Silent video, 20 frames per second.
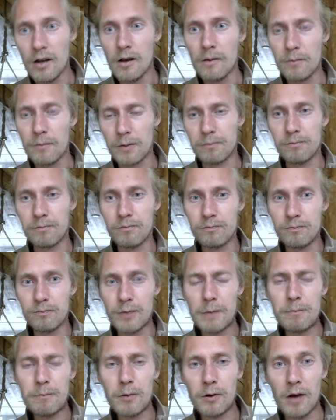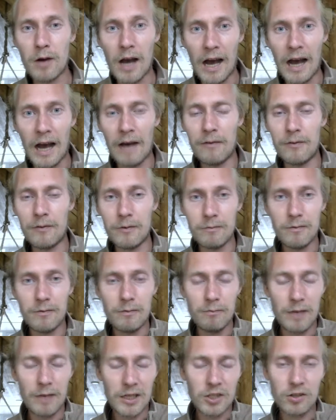but people have
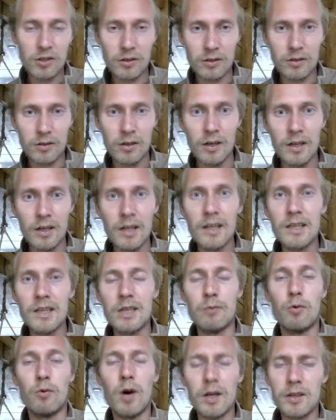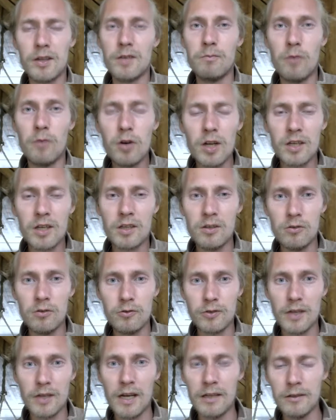measured the water
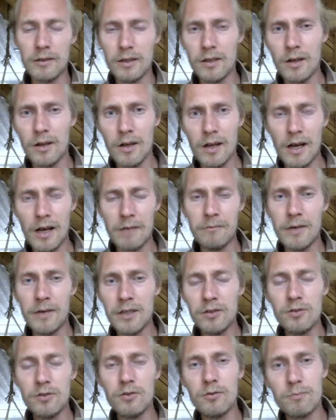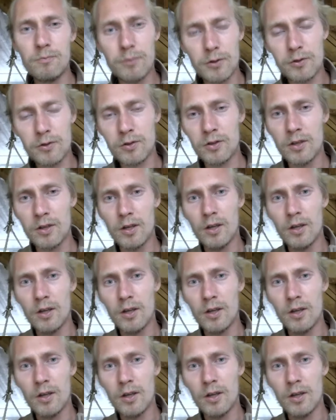molecules, and when you put